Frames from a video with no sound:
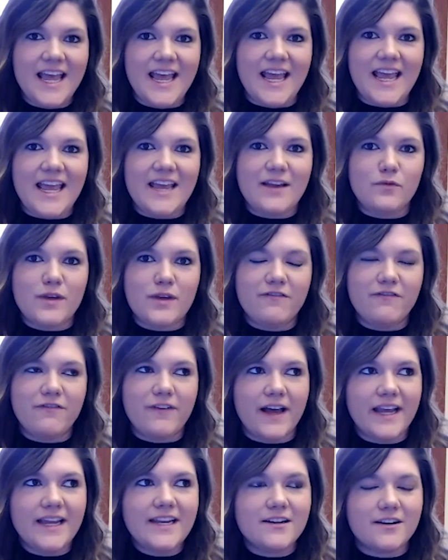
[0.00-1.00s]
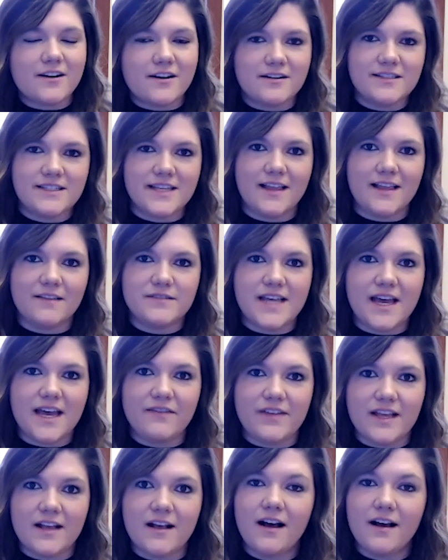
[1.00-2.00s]
And we find ourselves
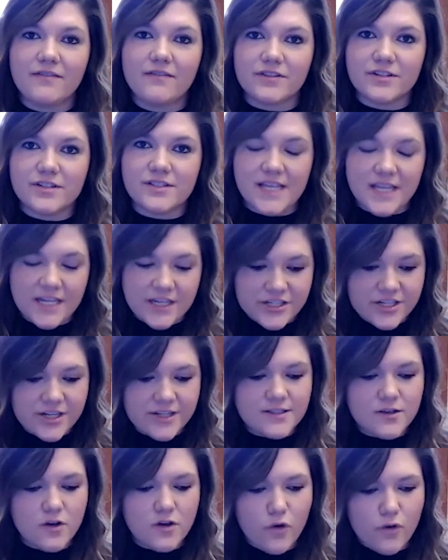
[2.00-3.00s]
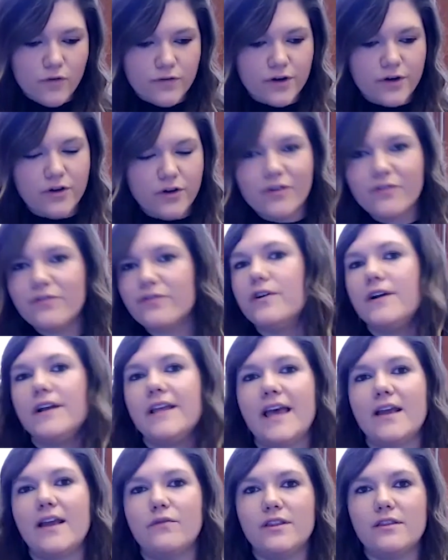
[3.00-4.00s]
having conversations over and over
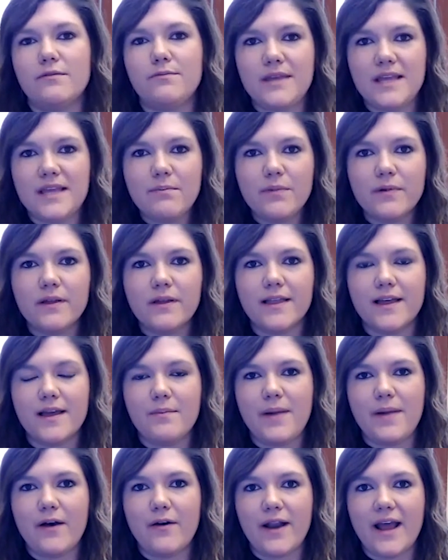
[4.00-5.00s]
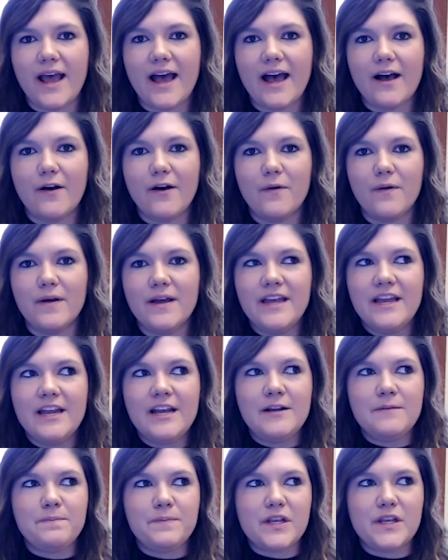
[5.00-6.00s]
again with people about how,
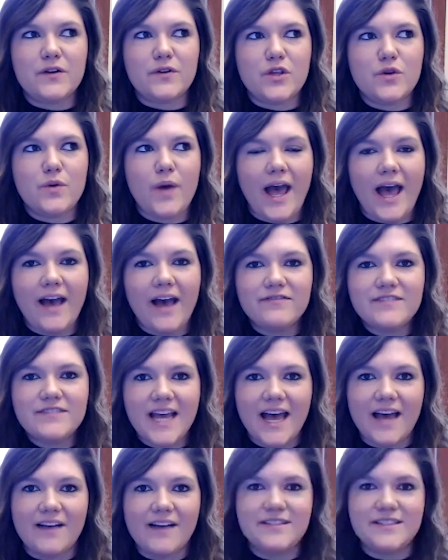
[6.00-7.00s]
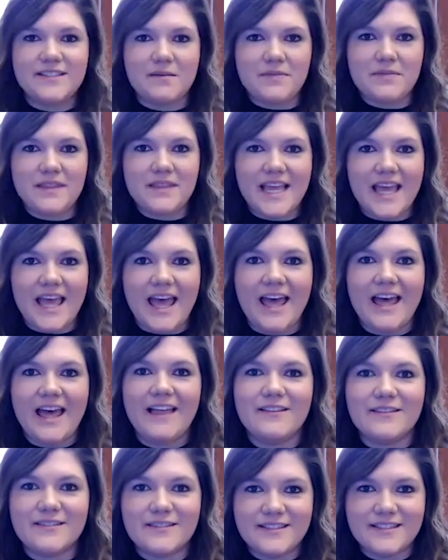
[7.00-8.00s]
you have to have something
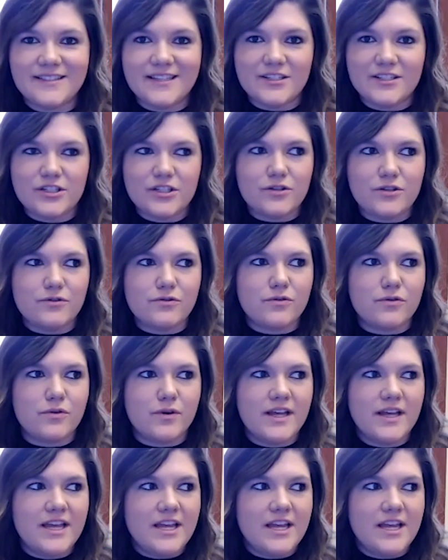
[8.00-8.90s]
else to,